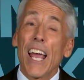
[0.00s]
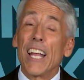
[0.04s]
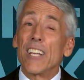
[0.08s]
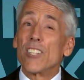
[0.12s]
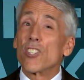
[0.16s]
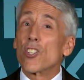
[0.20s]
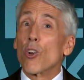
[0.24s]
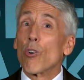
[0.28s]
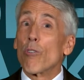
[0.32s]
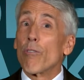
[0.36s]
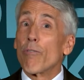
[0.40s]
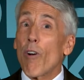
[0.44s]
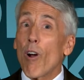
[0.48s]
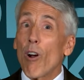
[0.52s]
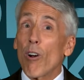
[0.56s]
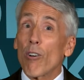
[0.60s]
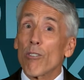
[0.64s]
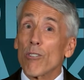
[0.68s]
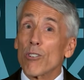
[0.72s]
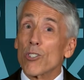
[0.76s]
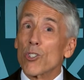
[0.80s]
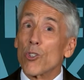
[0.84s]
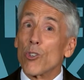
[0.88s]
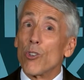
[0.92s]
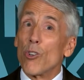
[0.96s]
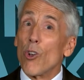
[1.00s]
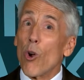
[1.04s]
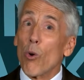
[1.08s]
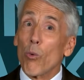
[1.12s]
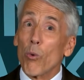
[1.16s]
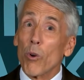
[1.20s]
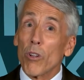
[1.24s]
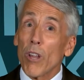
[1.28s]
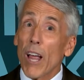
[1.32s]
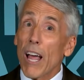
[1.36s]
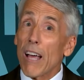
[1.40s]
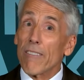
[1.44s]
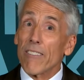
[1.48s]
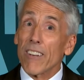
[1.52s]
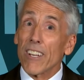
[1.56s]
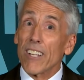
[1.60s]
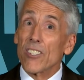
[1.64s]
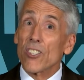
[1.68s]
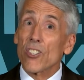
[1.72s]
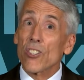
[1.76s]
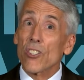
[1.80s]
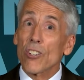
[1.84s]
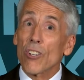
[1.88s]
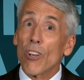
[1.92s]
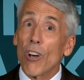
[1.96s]
And so far, there's no real
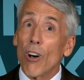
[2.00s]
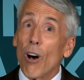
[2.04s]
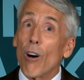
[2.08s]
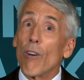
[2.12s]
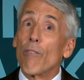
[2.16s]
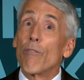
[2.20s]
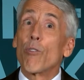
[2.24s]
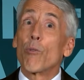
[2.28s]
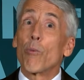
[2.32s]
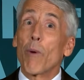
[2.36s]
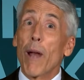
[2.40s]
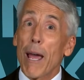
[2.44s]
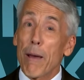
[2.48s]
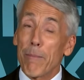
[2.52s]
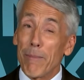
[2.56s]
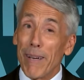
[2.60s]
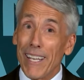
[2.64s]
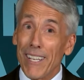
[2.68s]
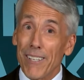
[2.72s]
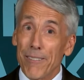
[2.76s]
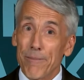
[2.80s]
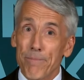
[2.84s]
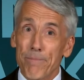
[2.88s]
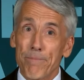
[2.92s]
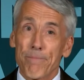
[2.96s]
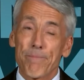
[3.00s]
evidence of the rabbit.